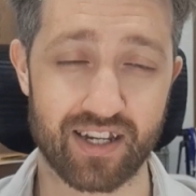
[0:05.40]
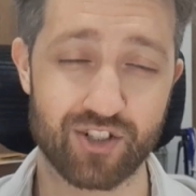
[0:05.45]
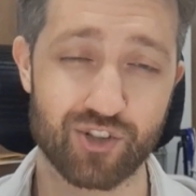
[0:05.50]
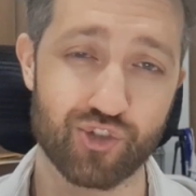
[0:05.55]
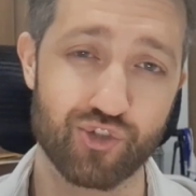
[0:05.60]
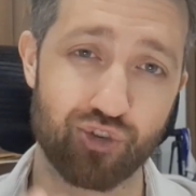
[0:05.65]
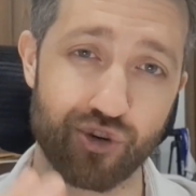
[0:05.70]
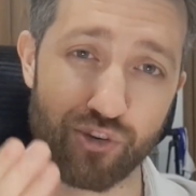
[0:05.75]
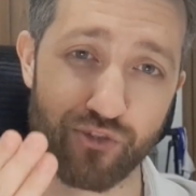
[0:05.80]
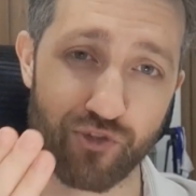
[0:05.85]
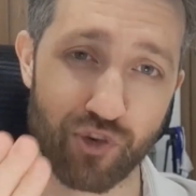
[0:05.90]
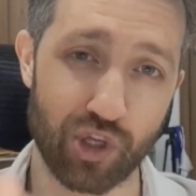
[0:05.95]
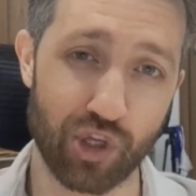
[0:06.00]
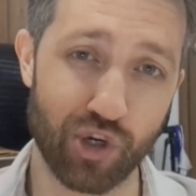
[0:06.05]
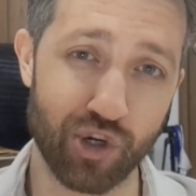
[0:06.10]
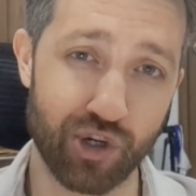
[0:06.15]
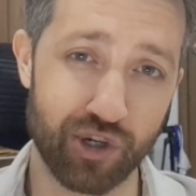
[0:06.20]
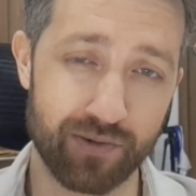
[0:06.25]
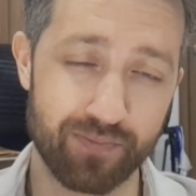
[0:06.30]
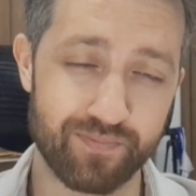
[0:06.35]
it's true for
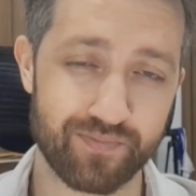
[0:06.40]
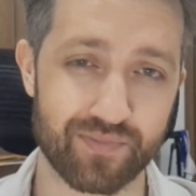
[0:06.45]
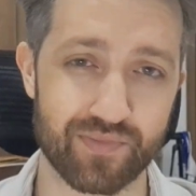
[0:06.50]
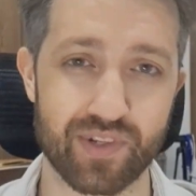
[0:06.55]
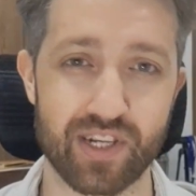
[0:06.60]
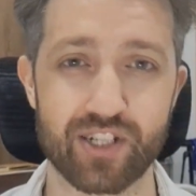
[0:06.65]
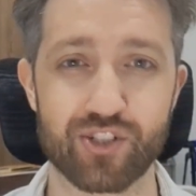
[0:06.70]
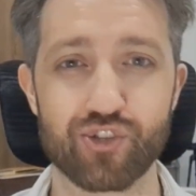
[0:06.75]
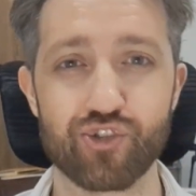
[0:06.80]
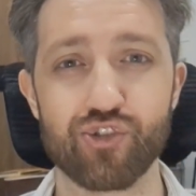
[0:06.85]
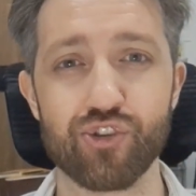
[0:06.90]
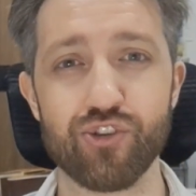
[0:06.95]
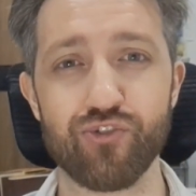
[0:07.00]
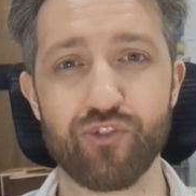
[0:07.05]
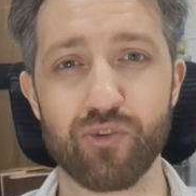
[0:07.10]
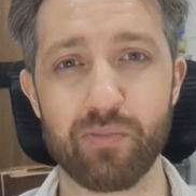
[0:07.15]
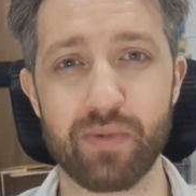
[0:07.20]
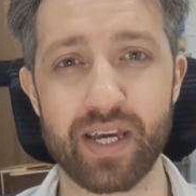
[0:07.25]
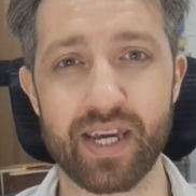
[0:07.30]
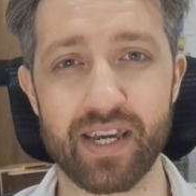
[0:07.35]
you, it's true
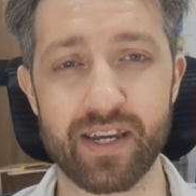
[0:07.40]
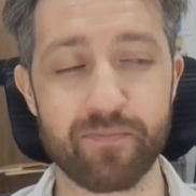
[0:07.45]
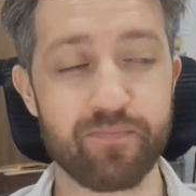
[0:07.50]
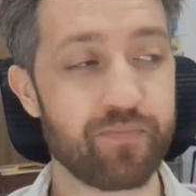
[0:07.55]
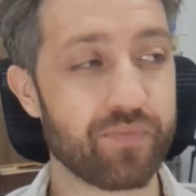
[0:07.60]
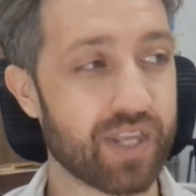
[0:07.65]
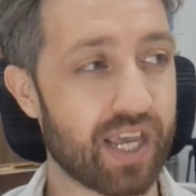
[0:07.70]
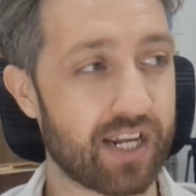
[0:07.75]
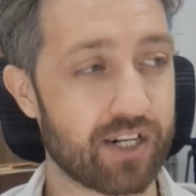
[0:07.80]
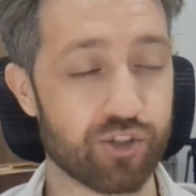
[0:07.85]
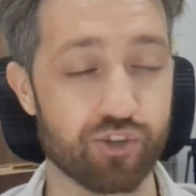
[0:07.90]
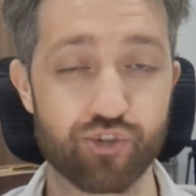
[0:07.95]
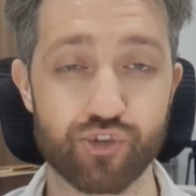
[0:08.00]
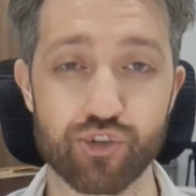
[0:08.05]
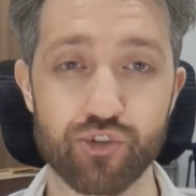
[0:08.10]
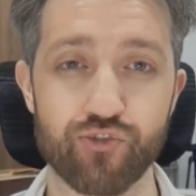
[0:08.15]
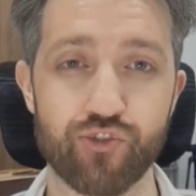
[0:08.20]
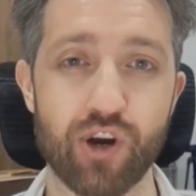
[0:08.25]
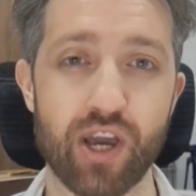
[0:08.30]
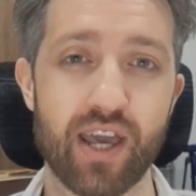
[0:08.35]
for me, and it's
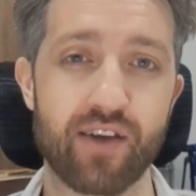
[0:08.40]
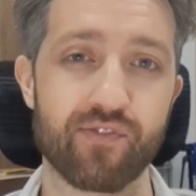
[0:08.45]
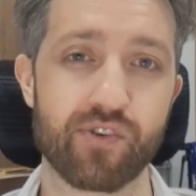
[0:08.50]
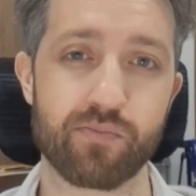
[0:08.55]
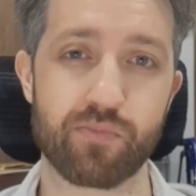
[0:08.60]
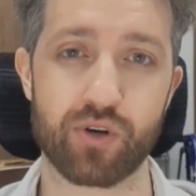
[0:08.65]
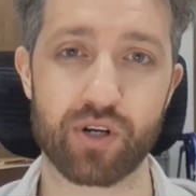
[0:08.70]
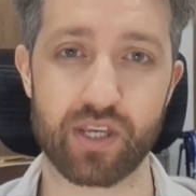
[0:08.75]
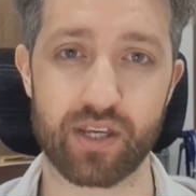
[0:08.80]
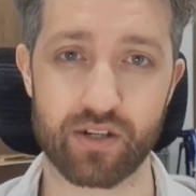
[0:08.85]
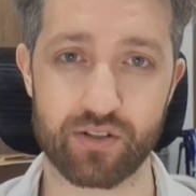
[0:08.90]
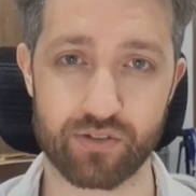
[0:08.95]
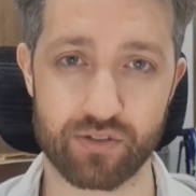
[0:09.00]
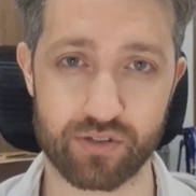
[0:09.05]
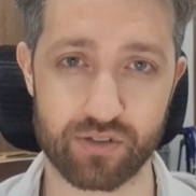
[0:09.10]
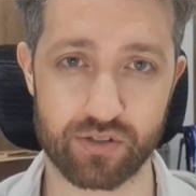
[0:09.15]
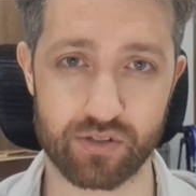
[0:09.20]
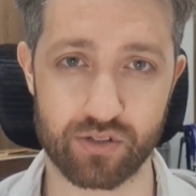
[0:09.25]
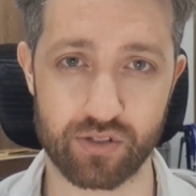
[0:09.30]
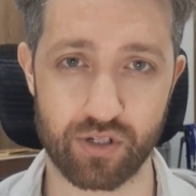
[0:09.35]
true for everybody
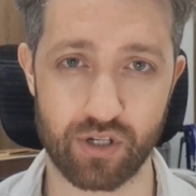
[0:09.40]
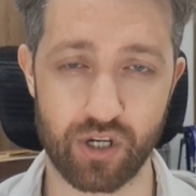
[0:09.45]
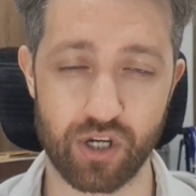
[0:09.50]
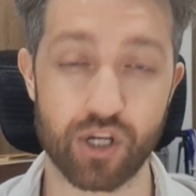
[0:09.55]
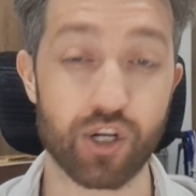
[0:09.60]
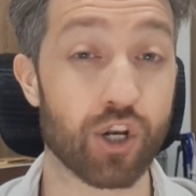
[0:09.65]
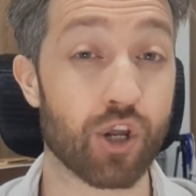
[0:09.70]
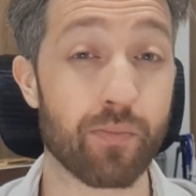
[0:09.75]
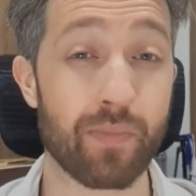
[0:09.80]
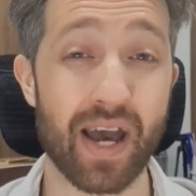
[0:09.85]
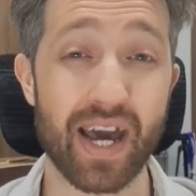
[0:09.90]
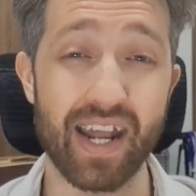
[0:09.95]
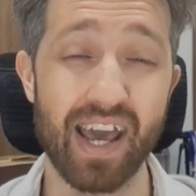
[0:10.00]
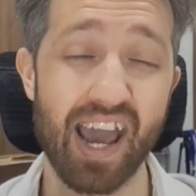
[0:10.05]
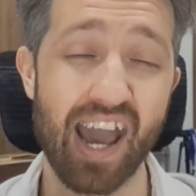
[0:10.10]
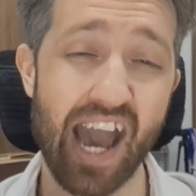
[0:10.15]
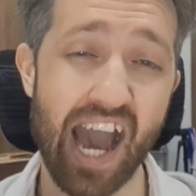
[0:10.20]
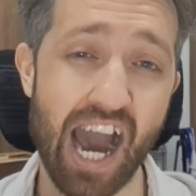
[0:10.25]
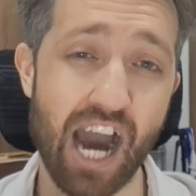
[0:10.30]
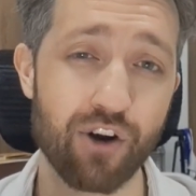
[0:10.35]
else. No matter
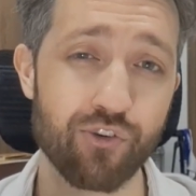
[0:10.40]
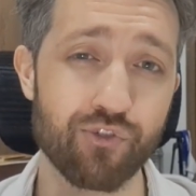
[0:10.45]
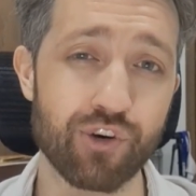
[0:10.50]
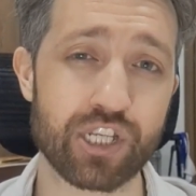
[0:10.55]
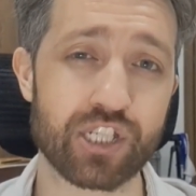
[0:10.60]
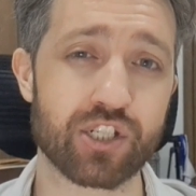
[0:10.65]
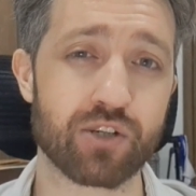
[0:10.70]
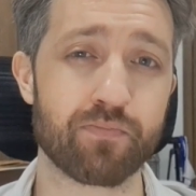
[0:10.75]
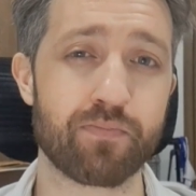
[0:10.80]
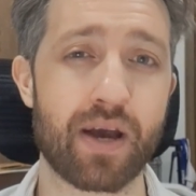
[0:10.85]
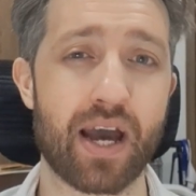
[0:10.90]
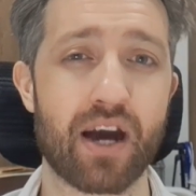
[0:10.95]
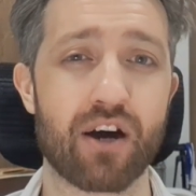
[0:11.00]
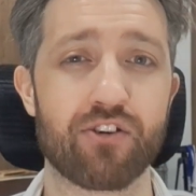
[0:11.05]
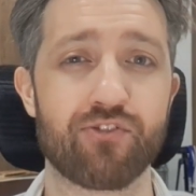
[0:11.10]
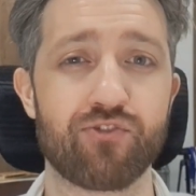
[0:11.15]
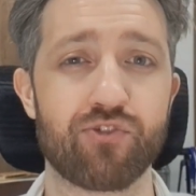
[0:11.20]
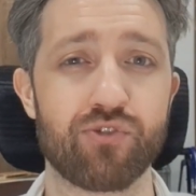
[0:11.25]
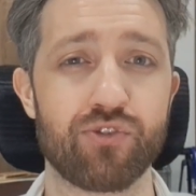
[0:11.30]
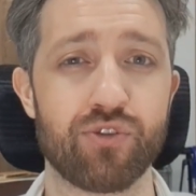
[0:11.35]
how rich and
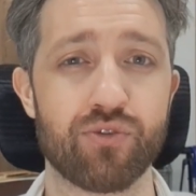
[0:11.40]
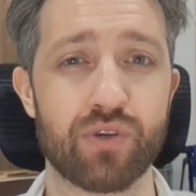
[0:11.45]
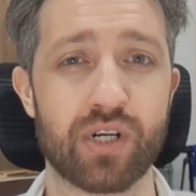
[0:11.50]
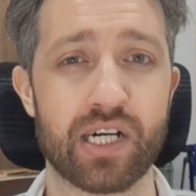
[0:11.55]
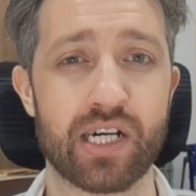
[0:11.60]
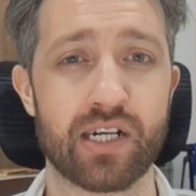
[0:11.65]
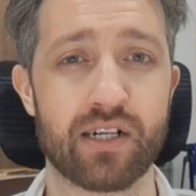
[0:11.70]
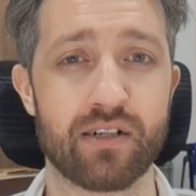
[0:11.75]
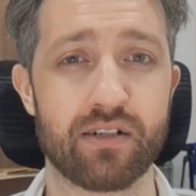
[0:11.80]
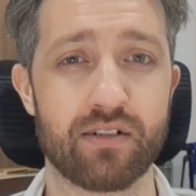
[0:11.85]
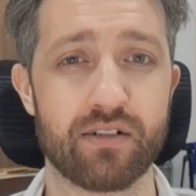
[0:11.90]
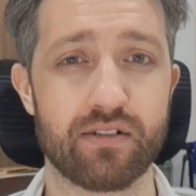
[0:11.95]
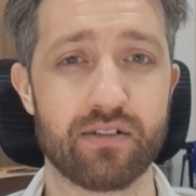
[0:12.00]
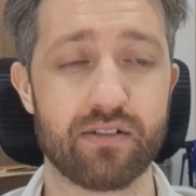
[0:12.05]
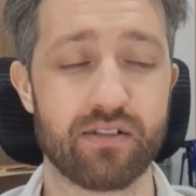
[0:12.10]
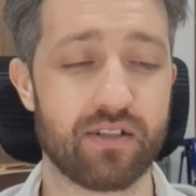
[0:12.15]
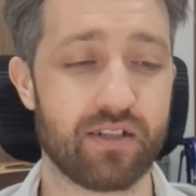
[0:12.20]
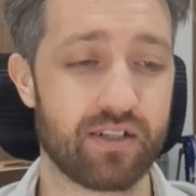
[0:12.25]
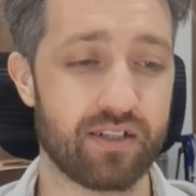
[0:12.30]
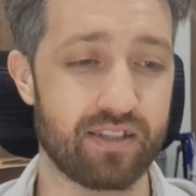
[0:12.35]
powerful you are,
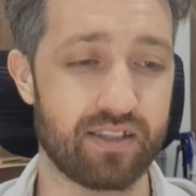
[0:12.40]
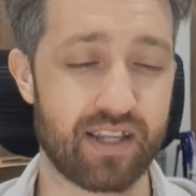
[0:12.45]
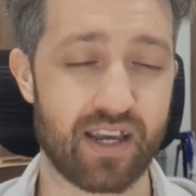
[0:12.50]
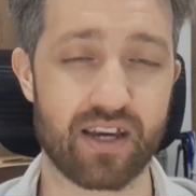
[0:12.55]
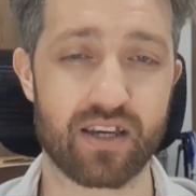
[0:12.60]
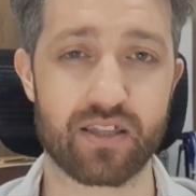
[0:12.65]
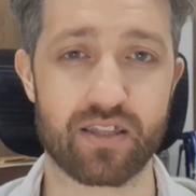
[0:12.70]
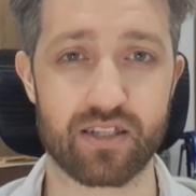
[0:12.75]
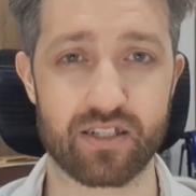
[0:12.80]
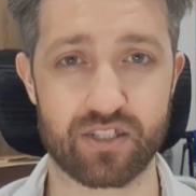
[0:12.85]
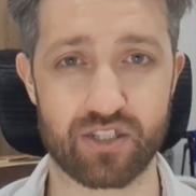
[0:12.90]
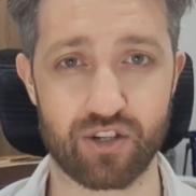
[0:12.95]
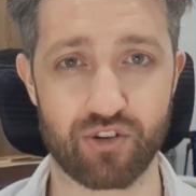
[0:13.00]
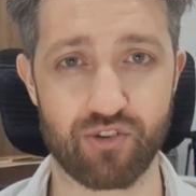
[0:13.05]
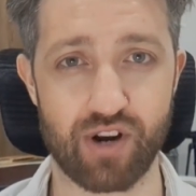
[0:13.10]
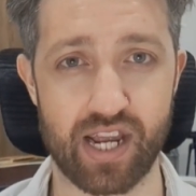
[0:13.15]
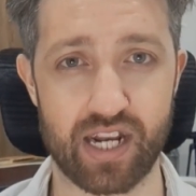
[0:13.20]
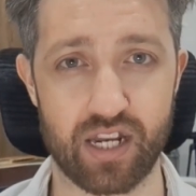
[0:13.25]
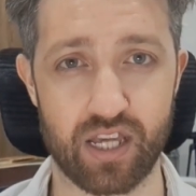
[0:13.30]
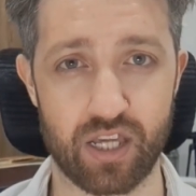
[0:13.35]
death is the
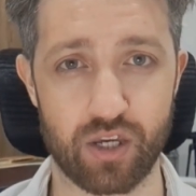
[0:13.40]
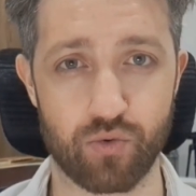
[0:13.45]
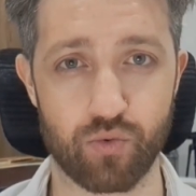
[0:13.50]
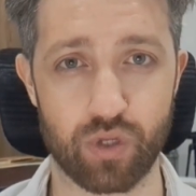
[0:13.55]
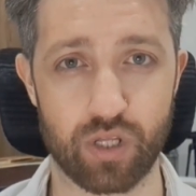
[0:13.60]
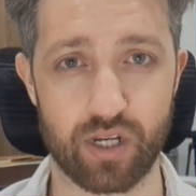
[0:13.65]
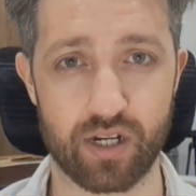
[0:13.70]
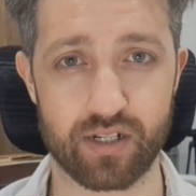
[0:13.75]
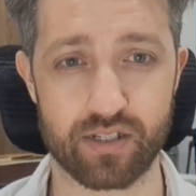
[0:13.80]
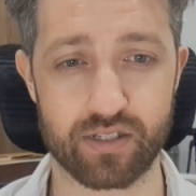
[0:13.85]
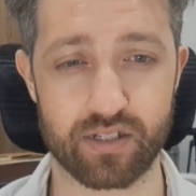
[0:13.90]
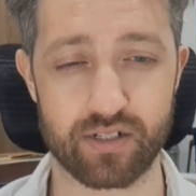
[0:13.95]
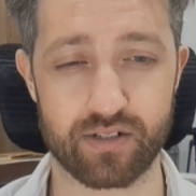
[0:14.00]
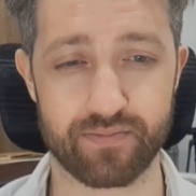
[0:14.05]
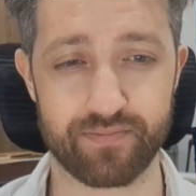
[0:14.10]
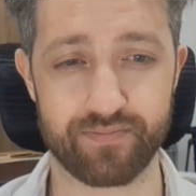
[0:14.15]
great equalizer.